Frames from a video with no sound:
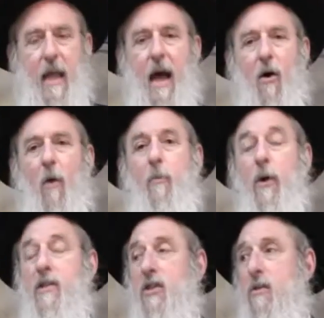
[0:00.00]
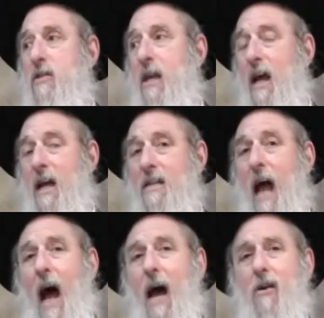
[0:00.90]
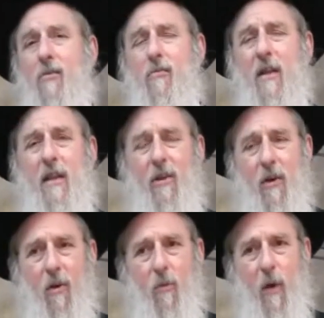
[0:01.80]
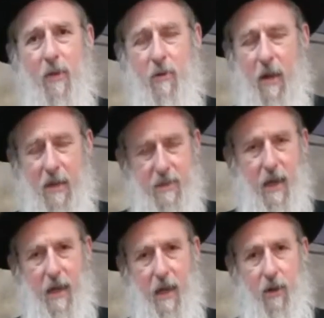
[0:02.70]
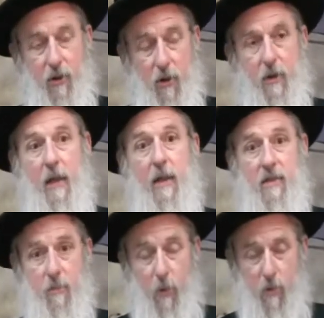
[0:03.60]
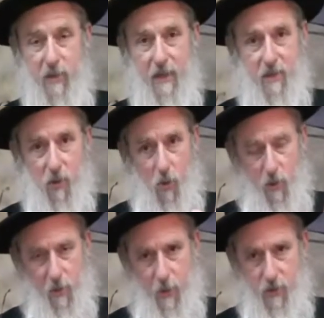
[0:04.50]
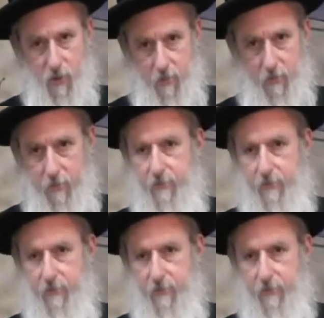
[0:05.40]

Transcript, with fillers: Now, a person who says, I don't really know whether or not Sinai occurred, and let's suppose that's his only question.